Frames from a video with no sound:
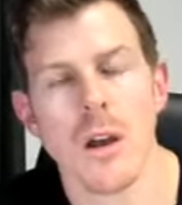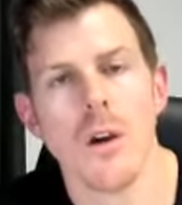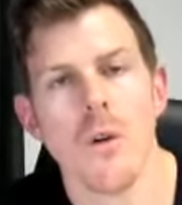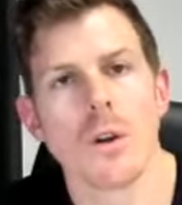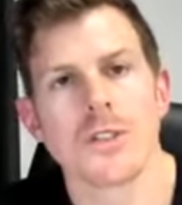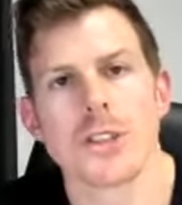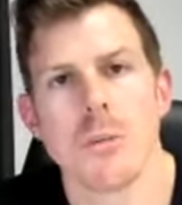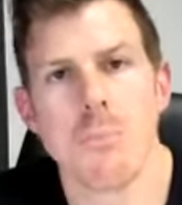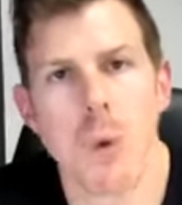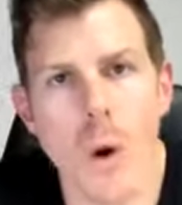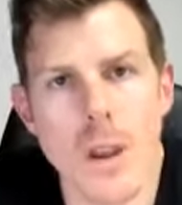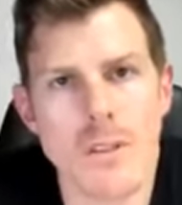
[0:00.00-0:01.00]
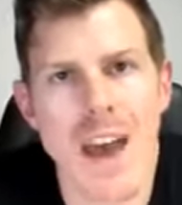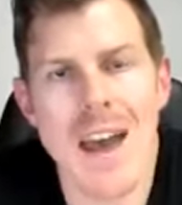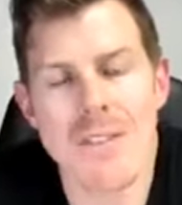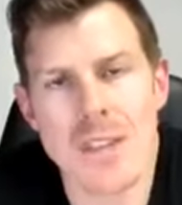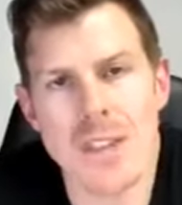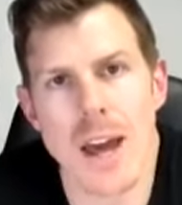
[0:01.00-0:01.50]
What's the point of
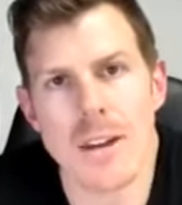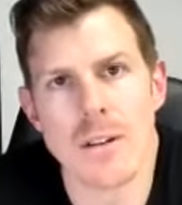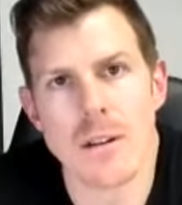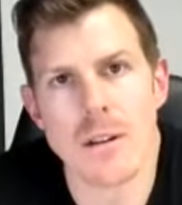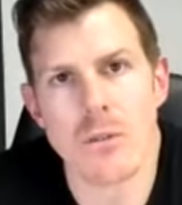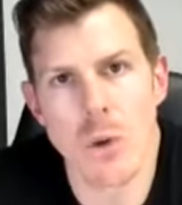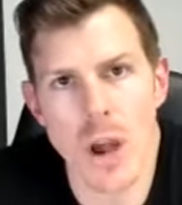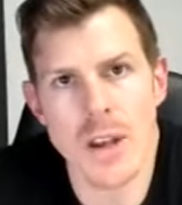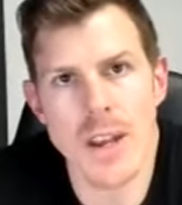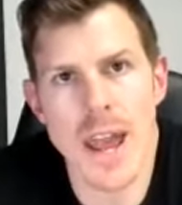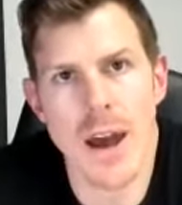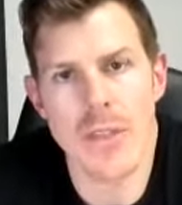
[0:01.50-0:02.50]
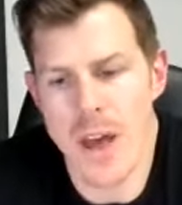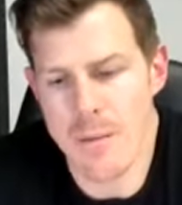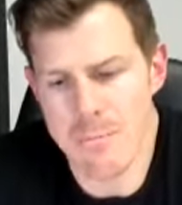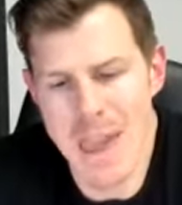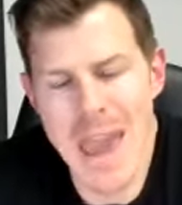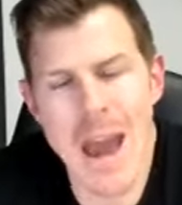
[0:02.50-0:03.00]
having that right now, that
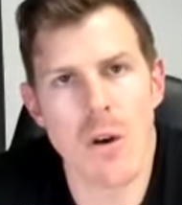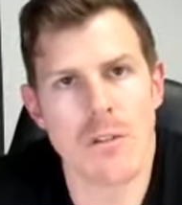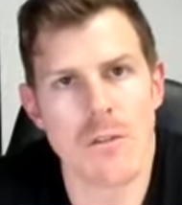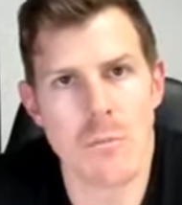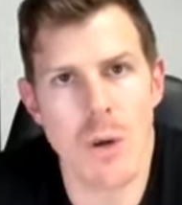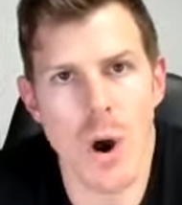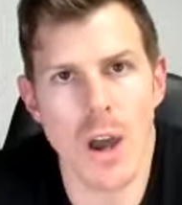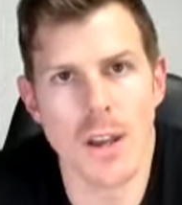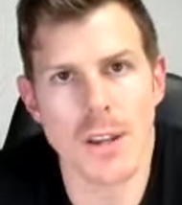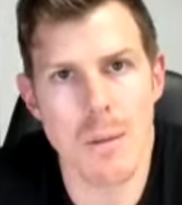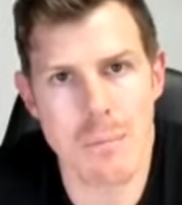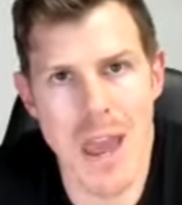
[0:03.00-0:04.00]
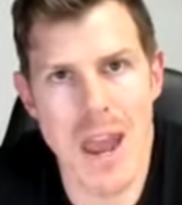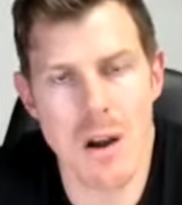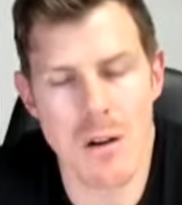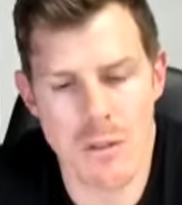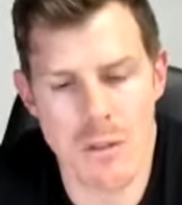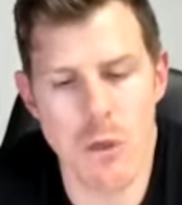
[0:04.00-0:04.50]
power of mind, that power
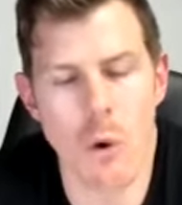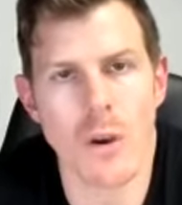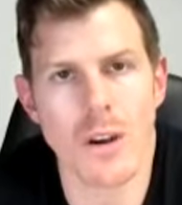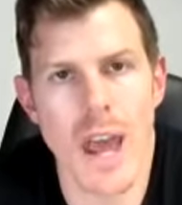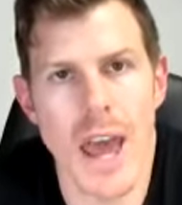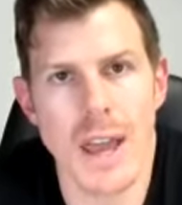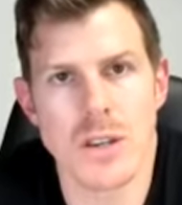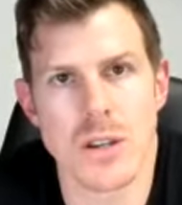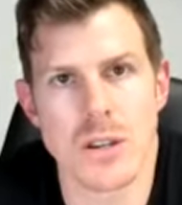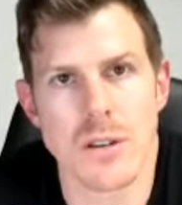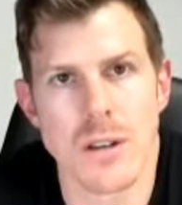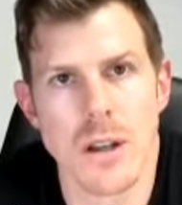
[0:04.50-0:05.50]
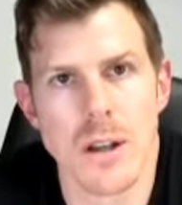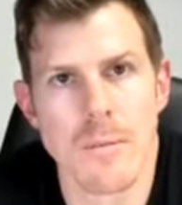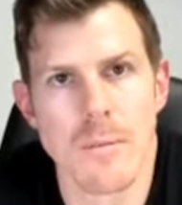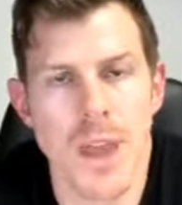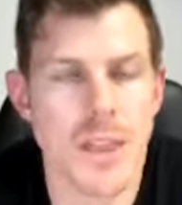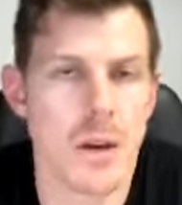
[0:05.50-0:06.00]
of thought and action?
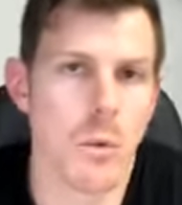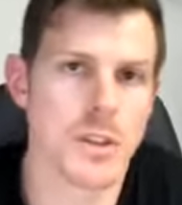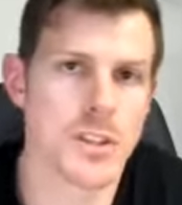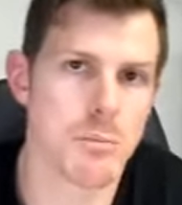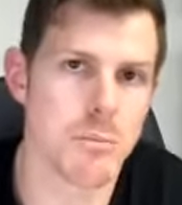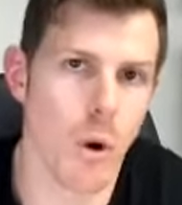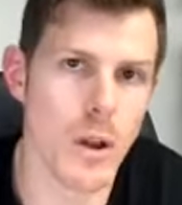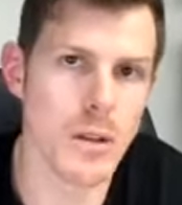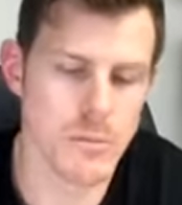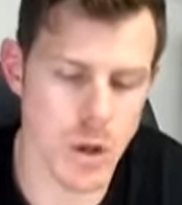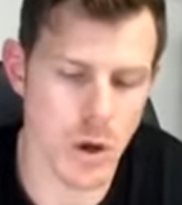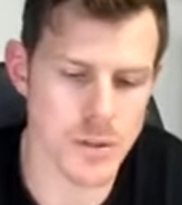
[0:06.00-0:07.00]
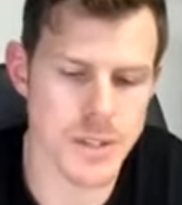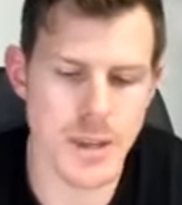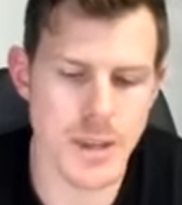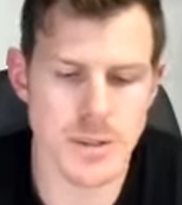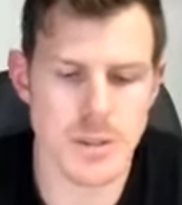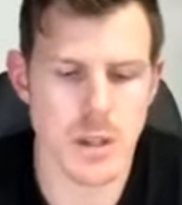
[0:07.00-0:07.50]
And then what's the point,
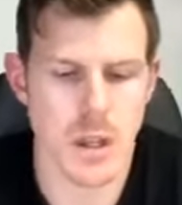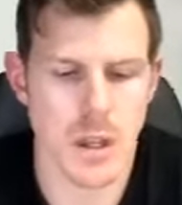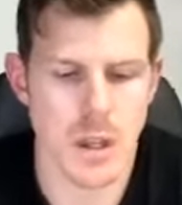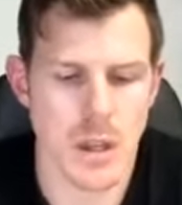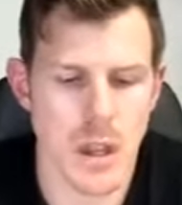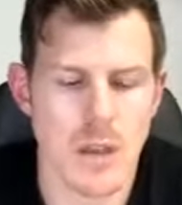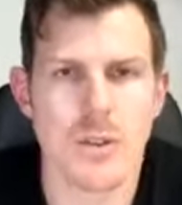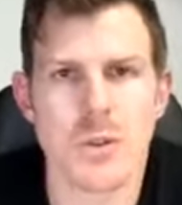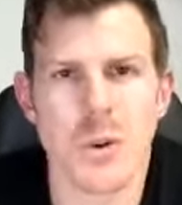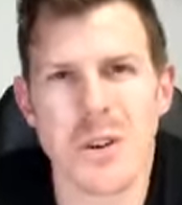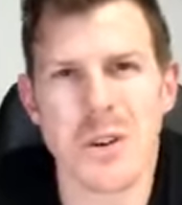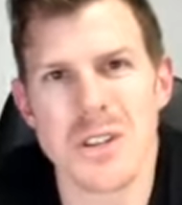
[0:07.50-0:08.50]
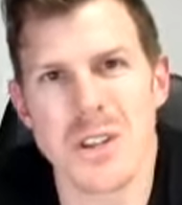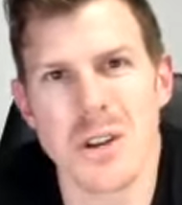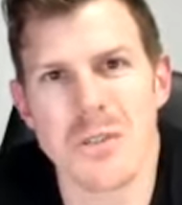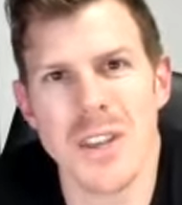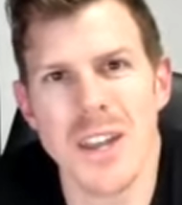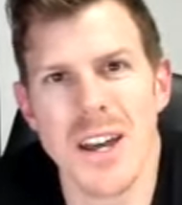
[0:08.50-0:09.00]
context, of you talking
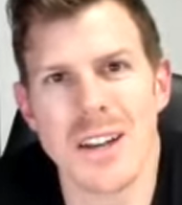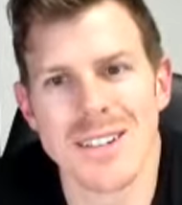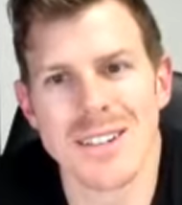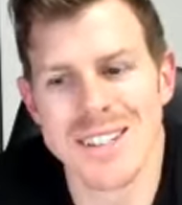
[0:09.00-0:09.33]
yourself down?